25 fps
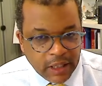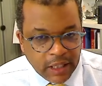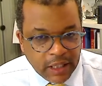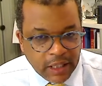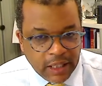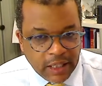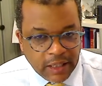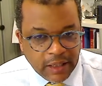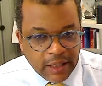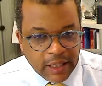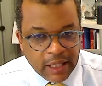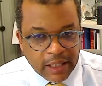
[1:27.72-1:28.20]

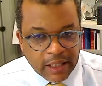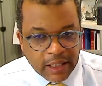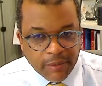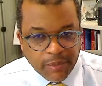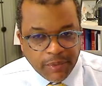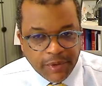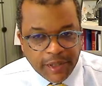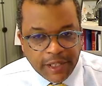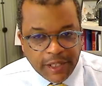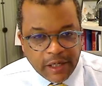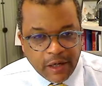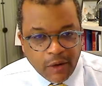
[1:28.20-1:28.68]
He then
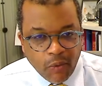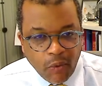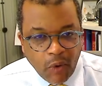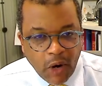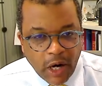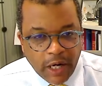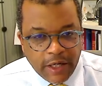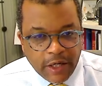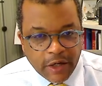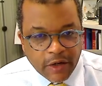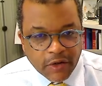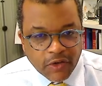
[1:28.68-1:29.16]
completed a
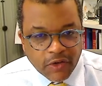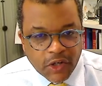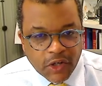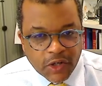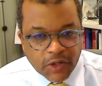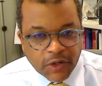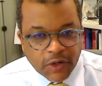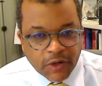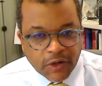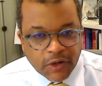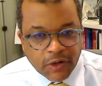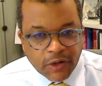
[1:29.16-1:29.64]
one-year
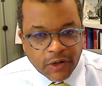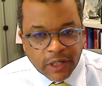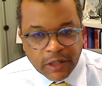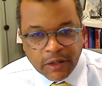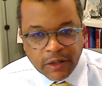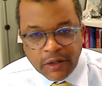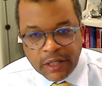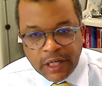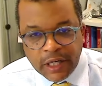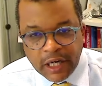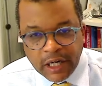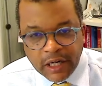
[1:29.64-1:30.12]
surgical
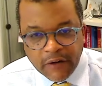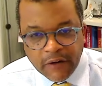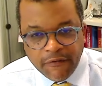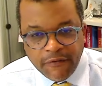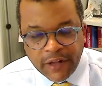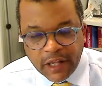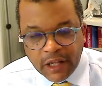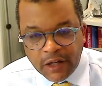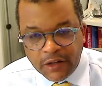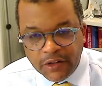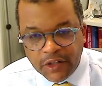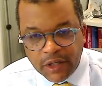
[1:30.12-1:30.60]
critical care
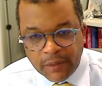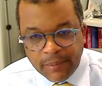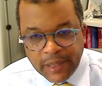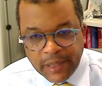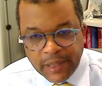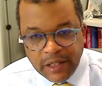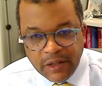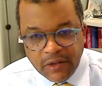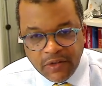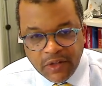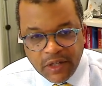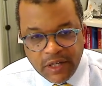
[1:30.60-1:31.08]
fellowship
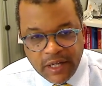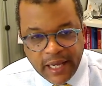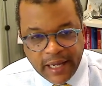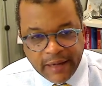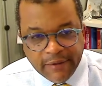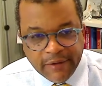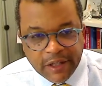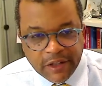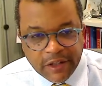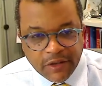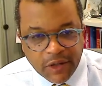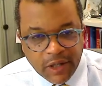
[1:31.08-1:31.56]
at UC
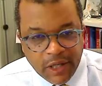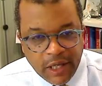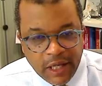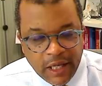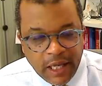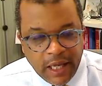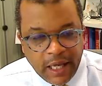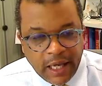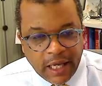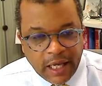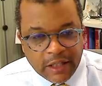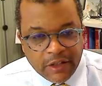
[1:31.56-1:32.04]
Davis
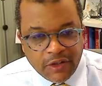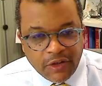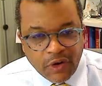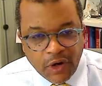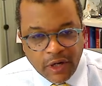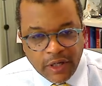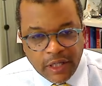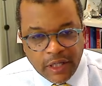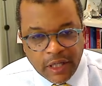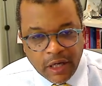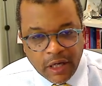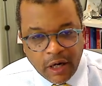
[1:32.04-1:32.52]
and
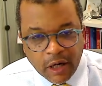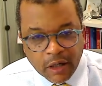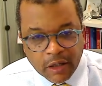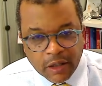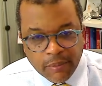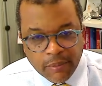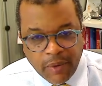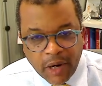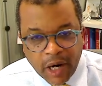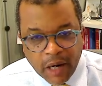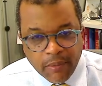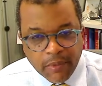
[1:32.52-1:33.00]
joined the, our
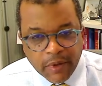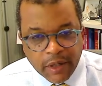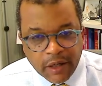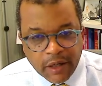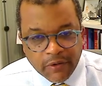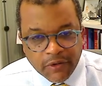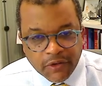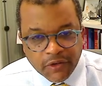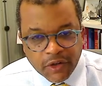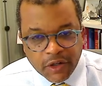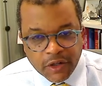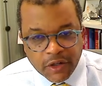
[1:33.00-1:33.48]
Department
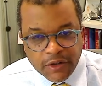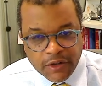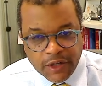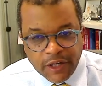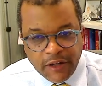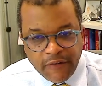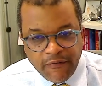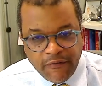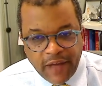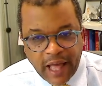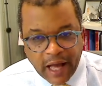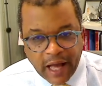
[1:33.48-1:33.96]
of
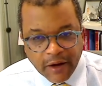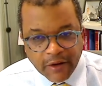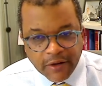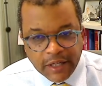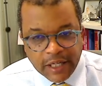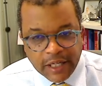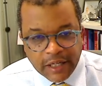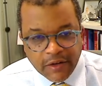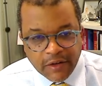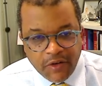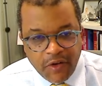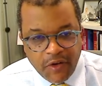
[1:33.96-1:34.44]
Surgery
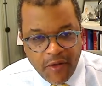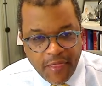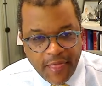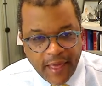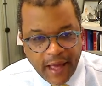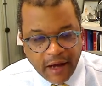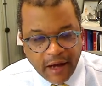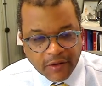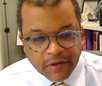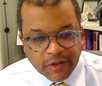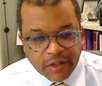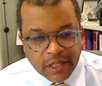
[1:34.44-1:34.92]
faculty in
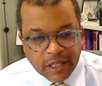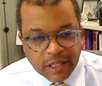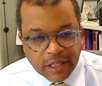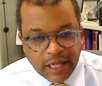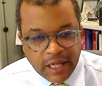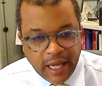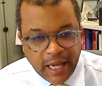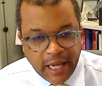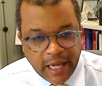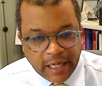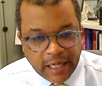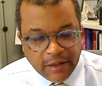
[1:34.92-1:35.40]

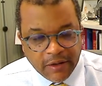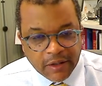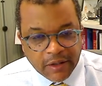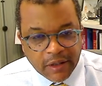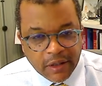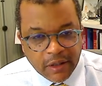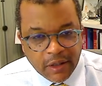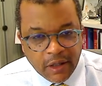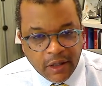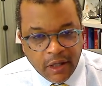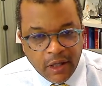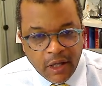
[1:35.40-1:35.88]
2008.
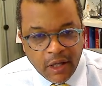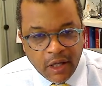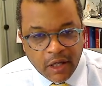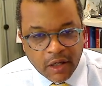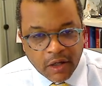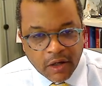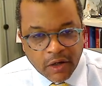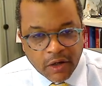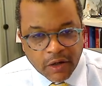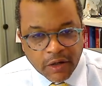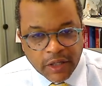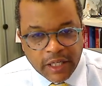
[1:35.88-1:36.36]

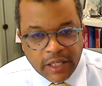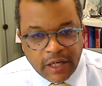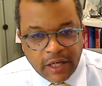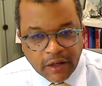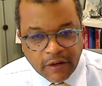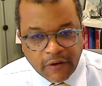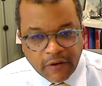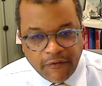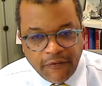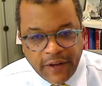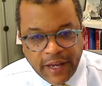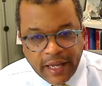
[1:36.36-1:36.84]
Currently,
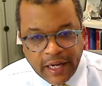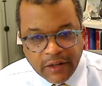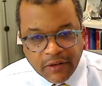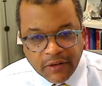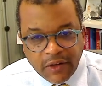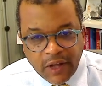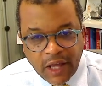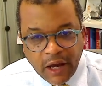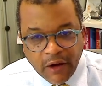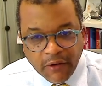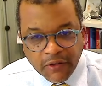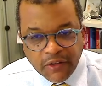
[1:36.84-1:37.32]
Dr. Phan is
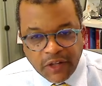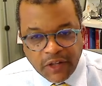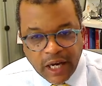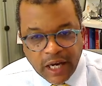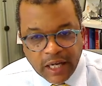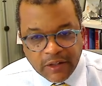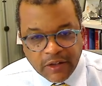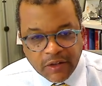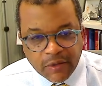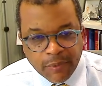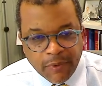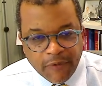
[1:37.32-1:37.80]
a health
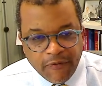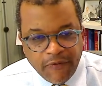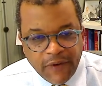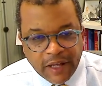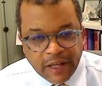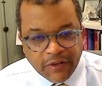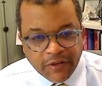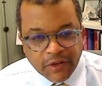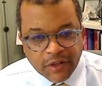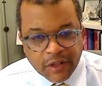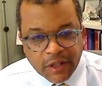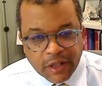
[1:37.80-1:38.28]
sciences
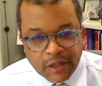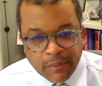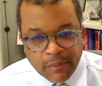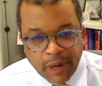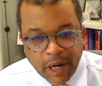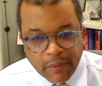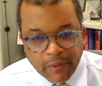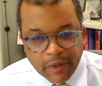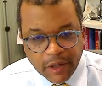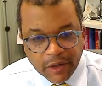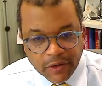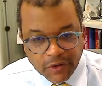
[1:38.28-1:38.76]
professor in the
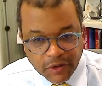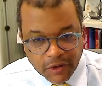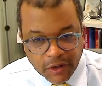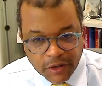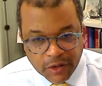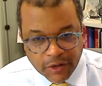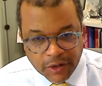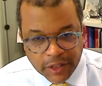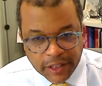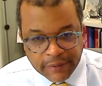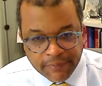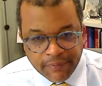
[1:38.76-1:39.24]
Department of
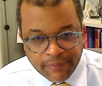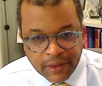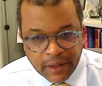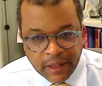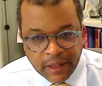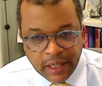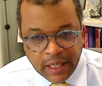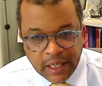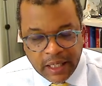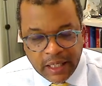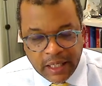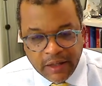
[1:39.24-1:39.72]
Surgery.
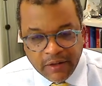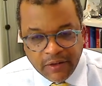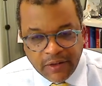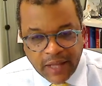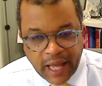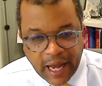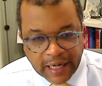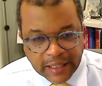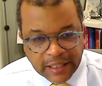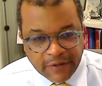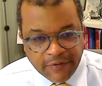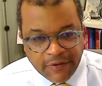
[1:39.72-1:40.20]
He's
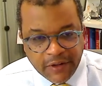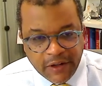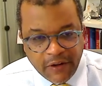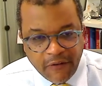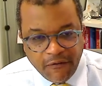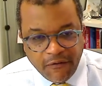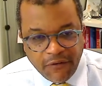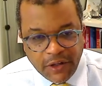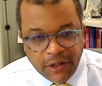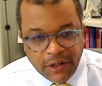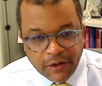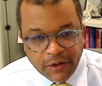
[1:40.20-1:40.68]
active in the
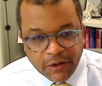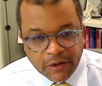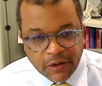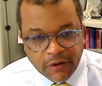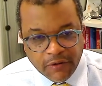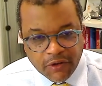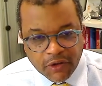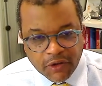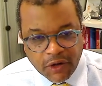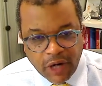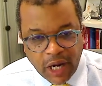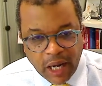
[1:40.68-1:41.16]
field
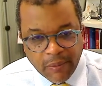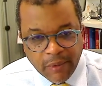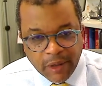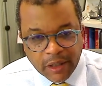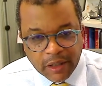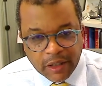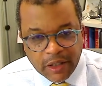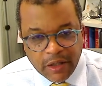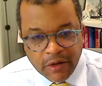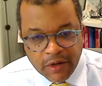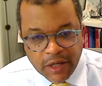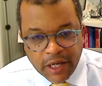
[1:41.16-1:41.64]
of trauma,
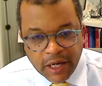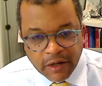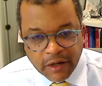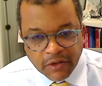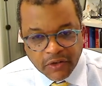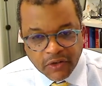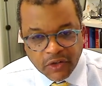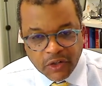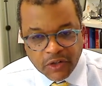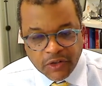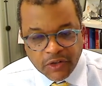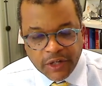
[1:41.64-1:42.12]
acute care
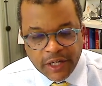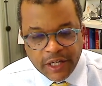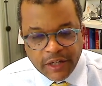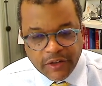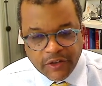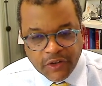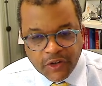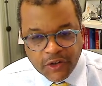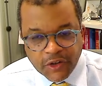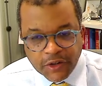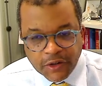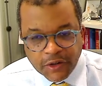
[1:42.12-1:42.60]
surgery, and
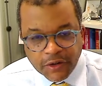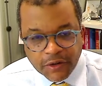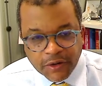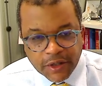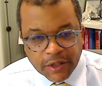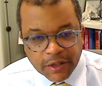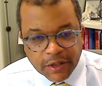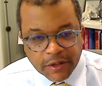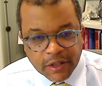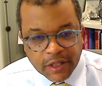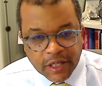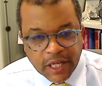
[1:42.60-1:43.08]
surgical
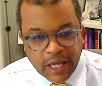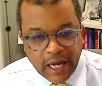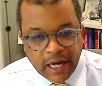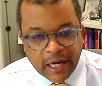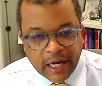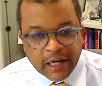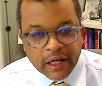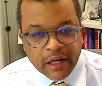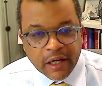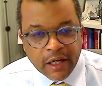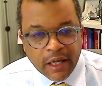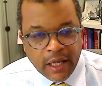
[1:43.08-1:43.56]
critical
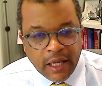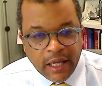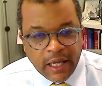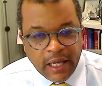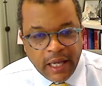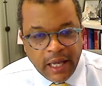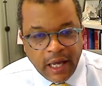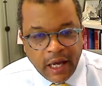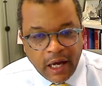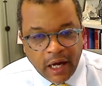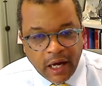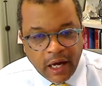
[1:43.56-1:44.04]
care,
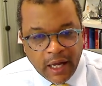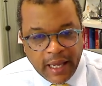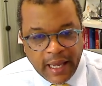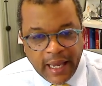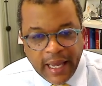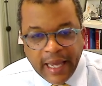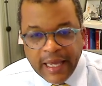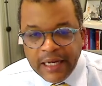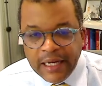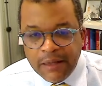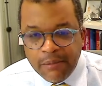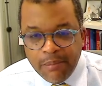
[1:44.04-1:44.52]
uh,
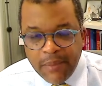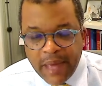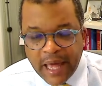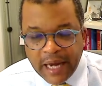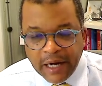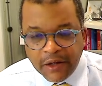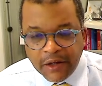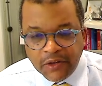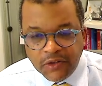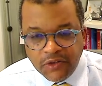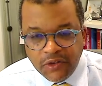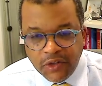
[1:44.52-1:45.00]
and in
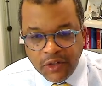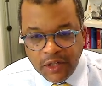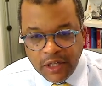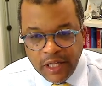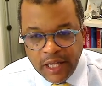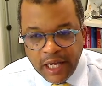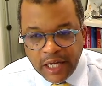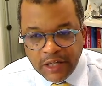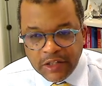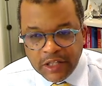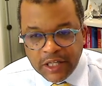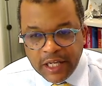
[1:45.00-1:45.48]
medical
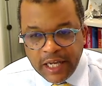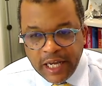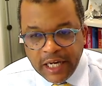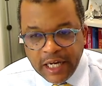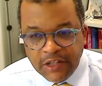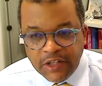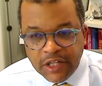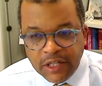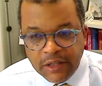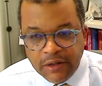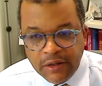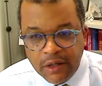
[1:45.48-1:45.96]
student
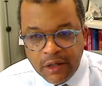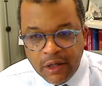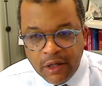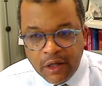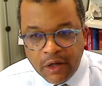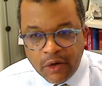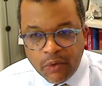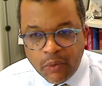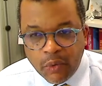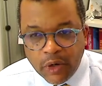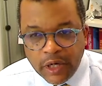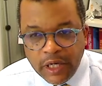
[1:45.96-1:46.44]
education,
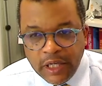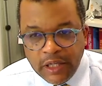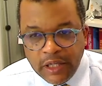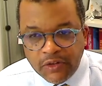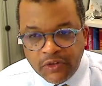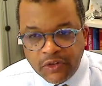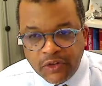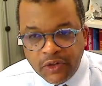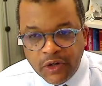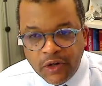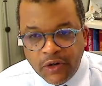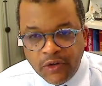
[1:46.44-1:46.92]
where he
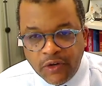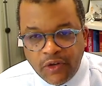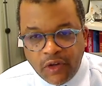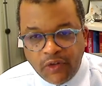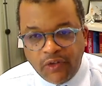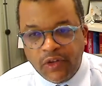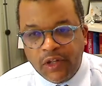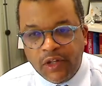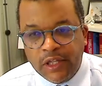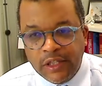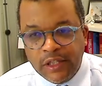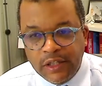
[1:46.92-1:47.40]
serves
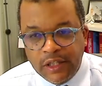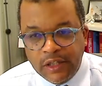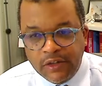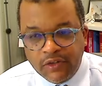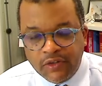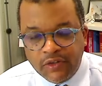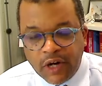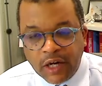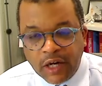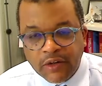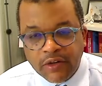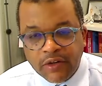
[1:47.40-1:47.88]
as the
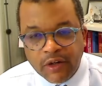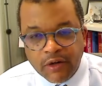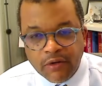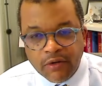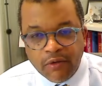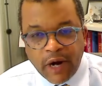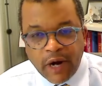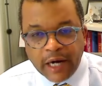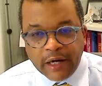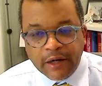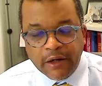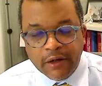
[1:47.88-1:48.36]
instructor of
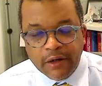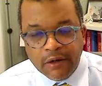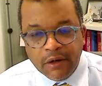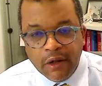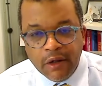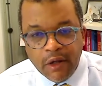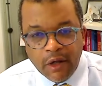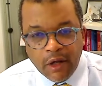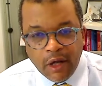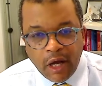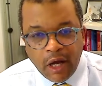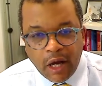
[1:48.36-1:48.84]
record
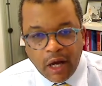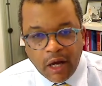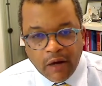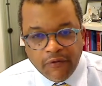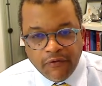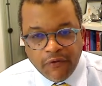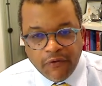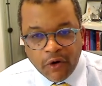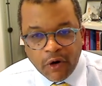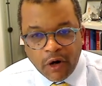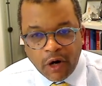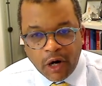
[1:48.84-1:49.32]
uh,
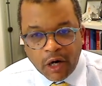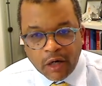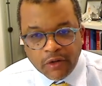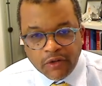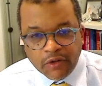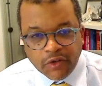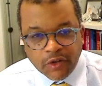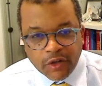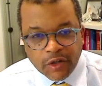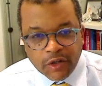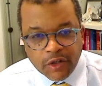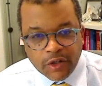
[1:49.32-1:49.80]
for our,
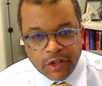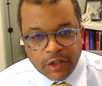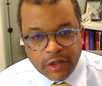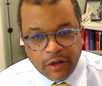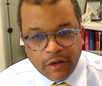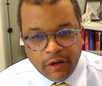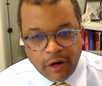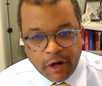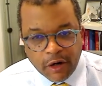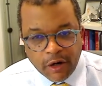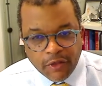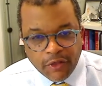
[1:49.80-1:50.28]
surg-
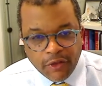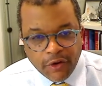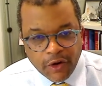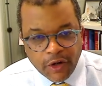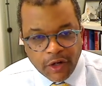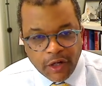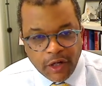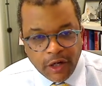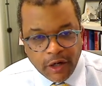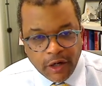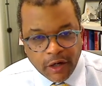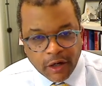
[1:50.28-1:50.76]
our
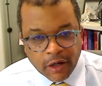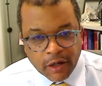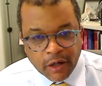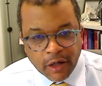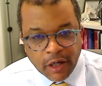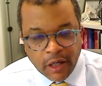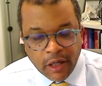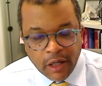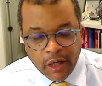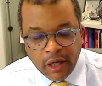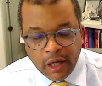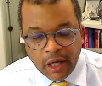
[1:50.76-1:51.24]
third year
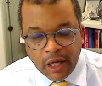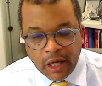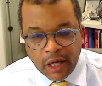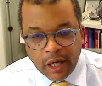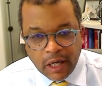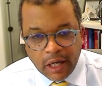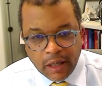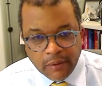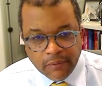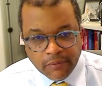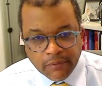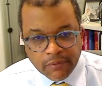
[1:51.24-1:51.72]

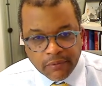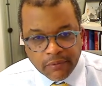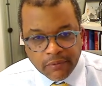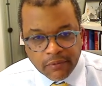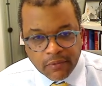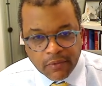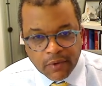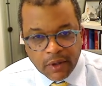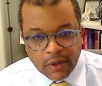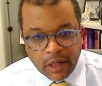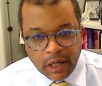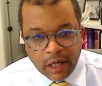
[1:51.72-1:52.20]
um,
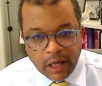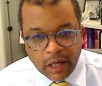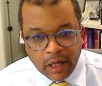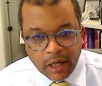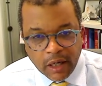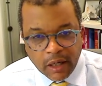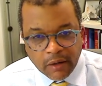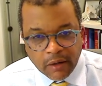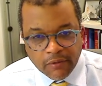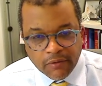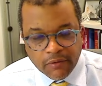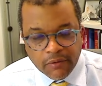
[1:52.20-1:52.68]

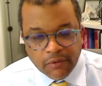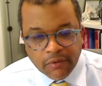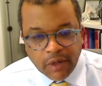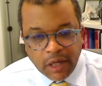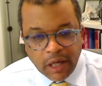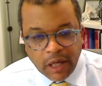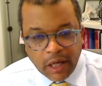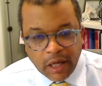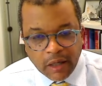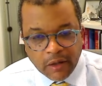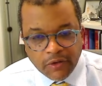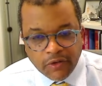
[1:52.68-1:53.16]
um
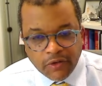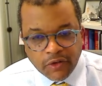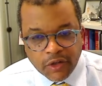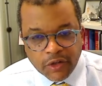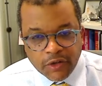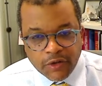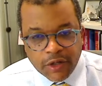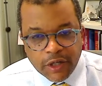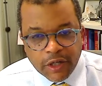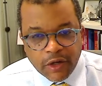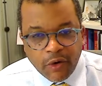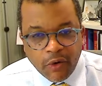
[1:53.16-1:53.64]
uh,
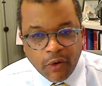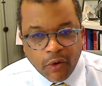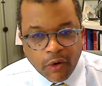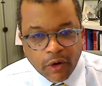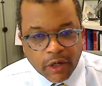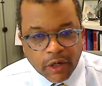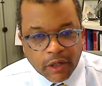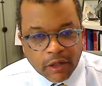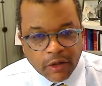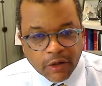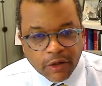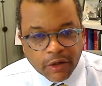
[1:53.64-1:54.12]
surgery
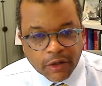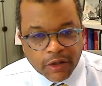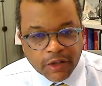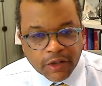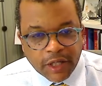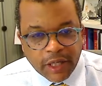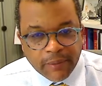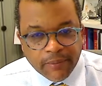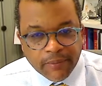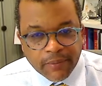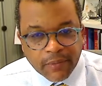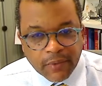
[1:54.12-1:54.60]
core
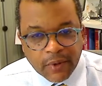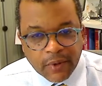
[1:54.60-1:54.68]
clerkship.